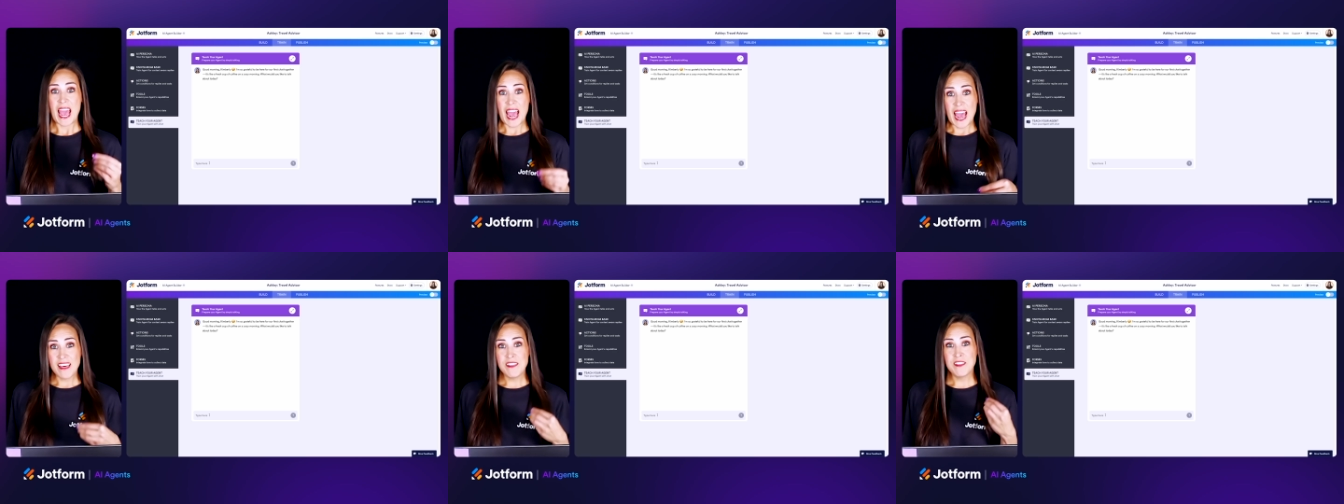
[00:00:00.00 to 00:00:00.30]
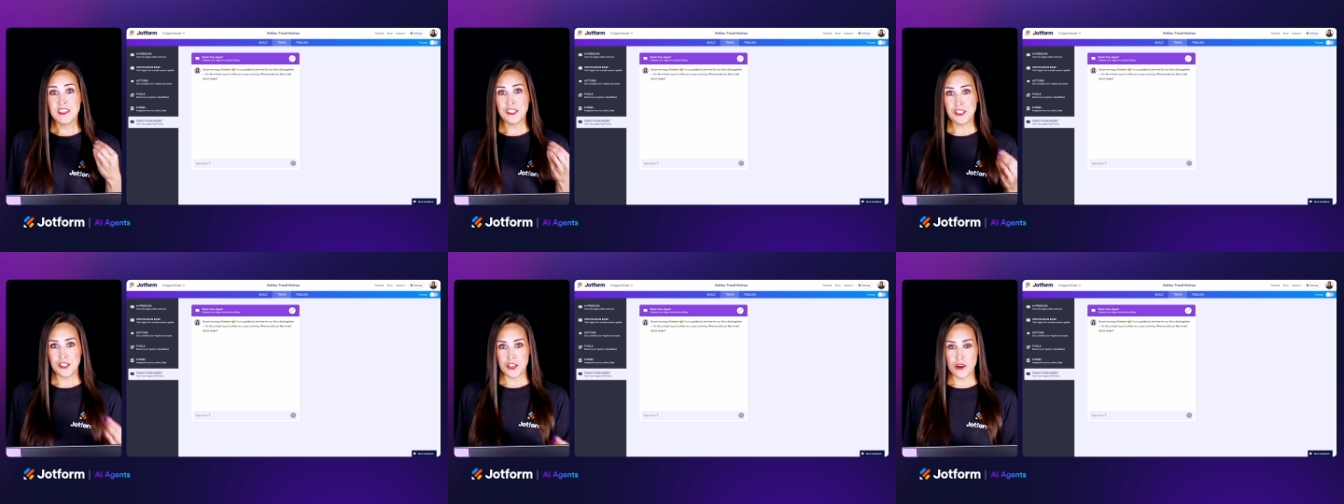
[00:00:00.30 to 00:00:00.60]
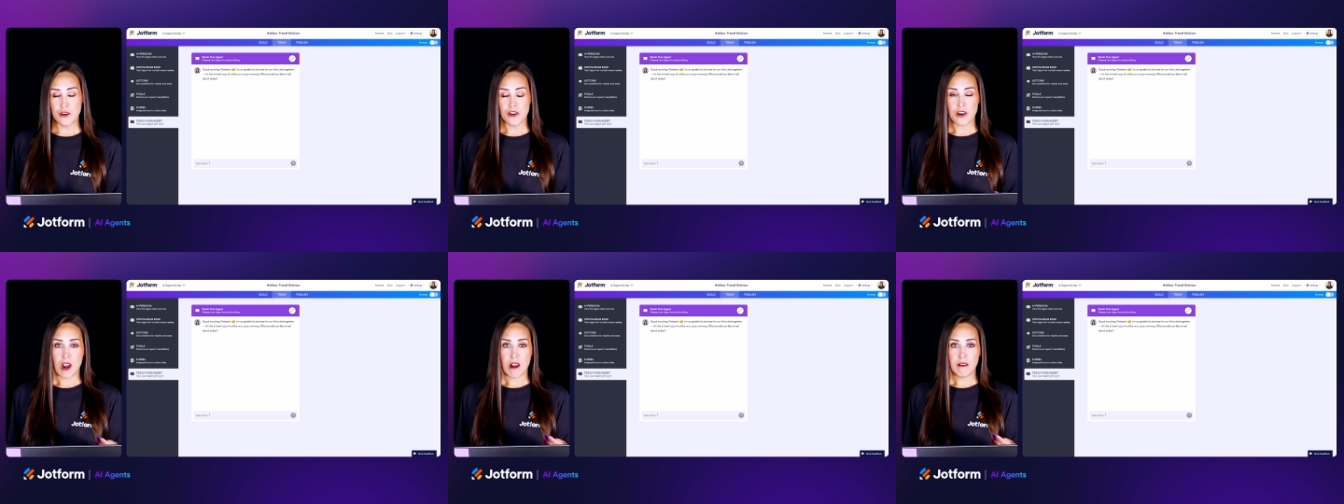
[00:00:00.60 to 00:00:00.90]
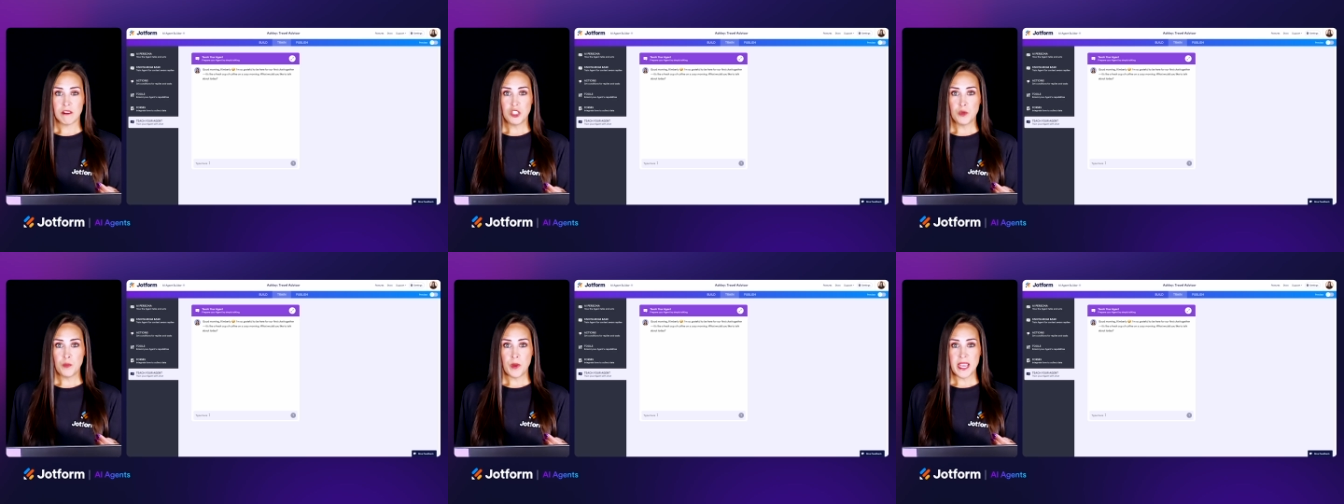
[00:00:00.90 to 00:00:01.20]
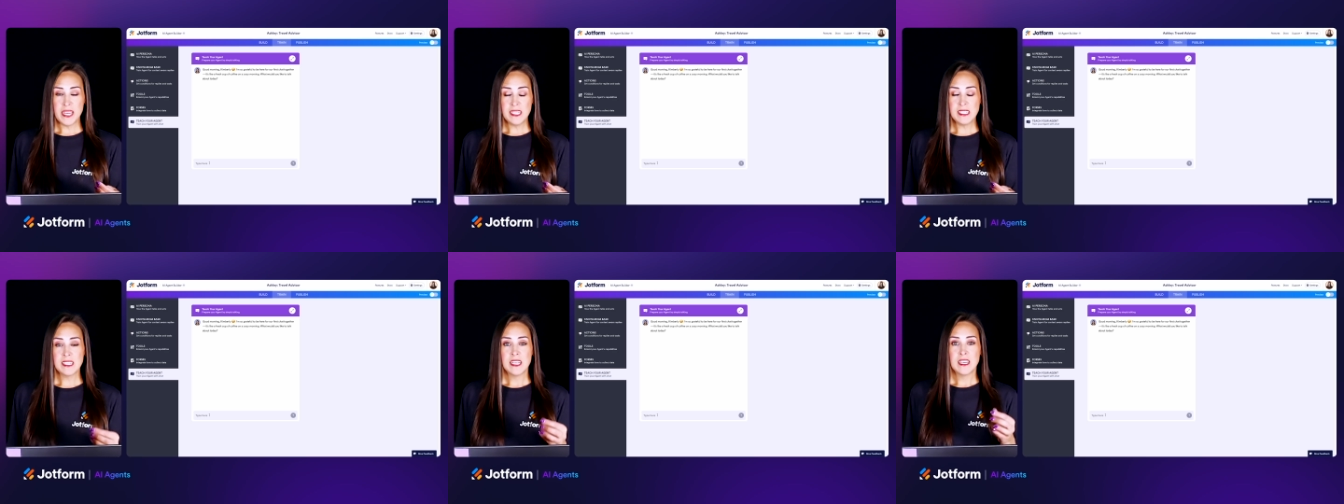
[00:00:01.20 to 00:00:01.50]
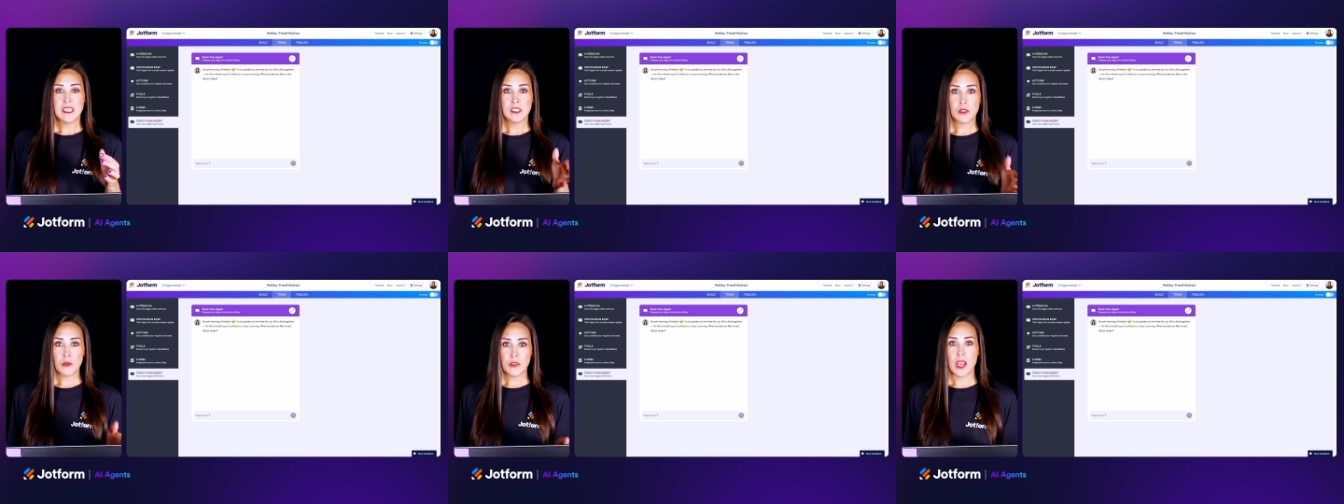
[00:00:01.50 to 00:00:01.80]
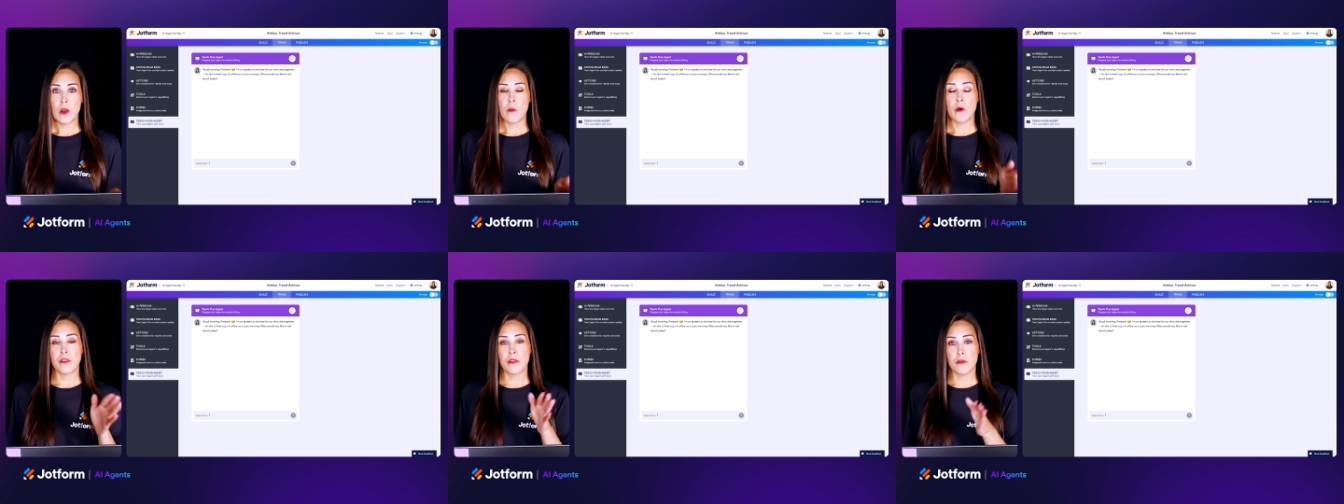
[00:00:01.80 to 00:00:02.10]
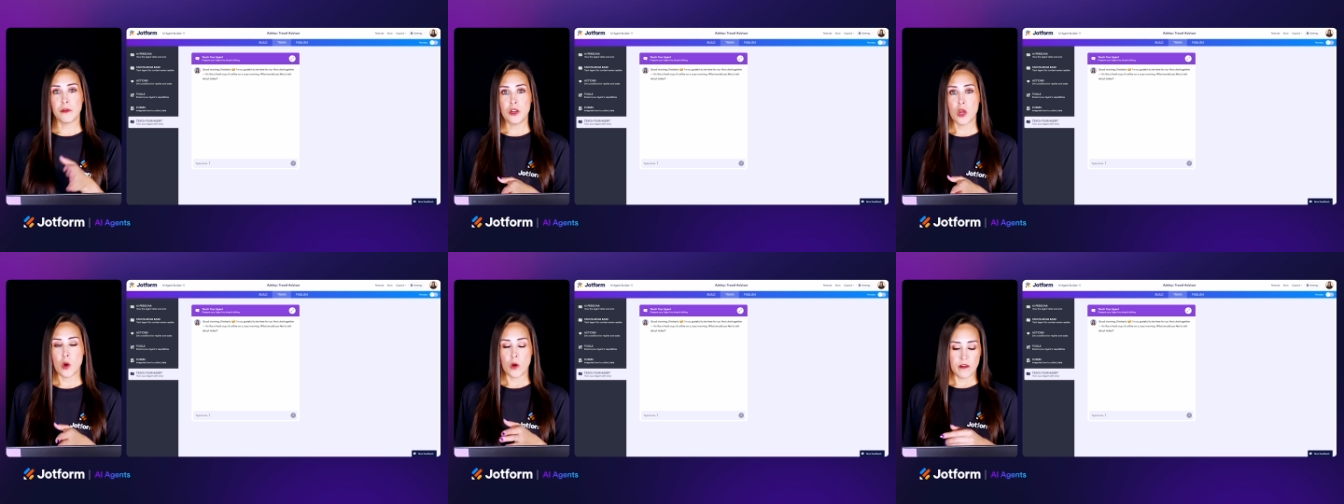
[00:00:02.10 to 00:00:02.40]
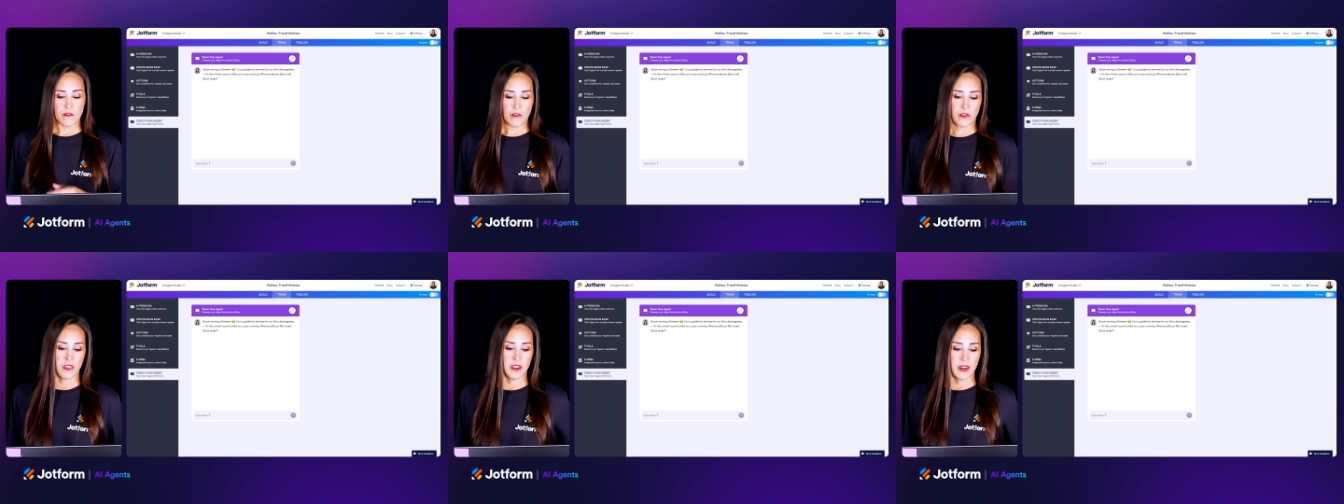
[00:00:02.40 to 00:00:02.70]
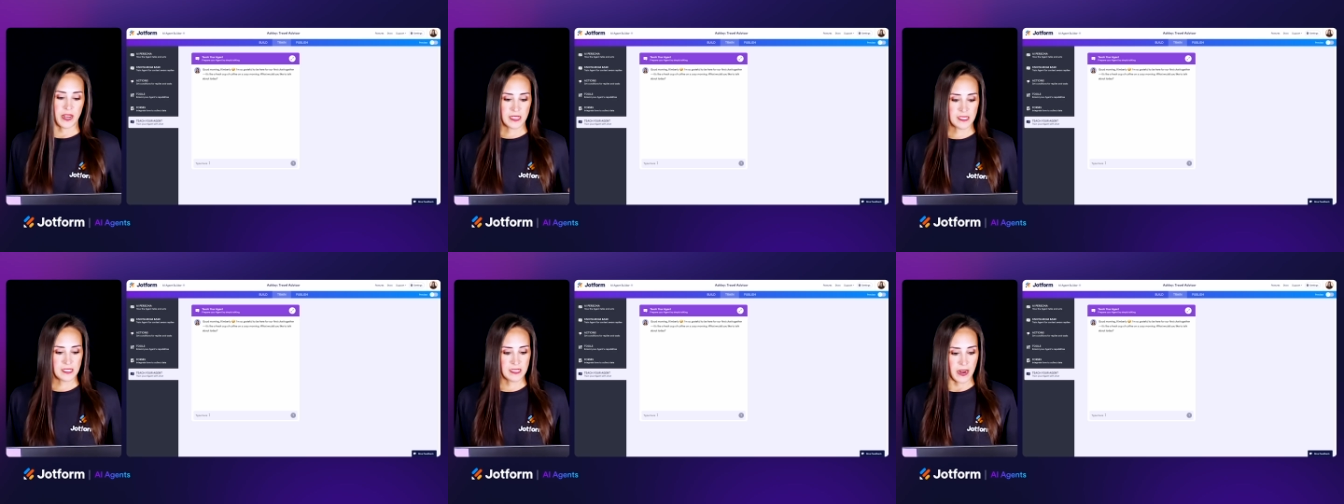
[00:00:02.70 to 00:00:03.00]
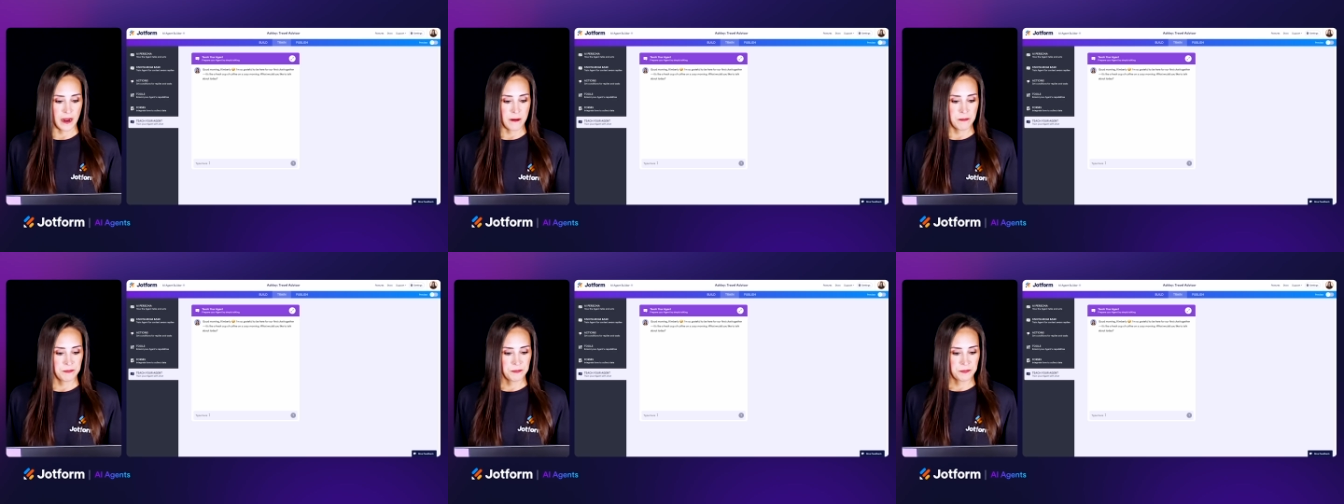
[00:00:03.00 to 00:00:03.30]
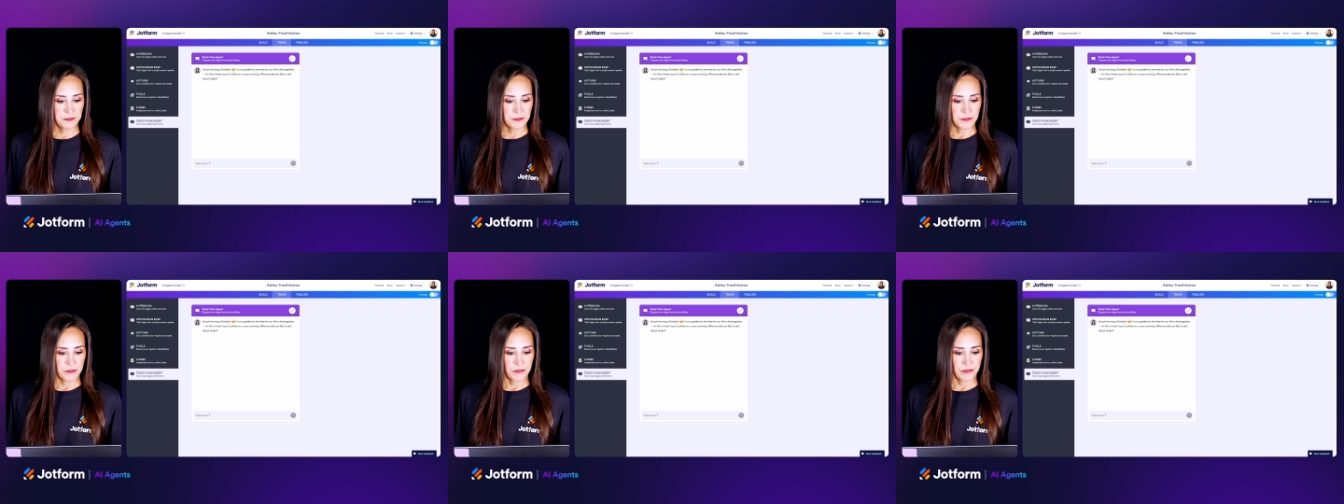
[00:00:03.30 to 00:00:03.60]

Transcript: add this to your knowledge base so that way they'll know it for the next time.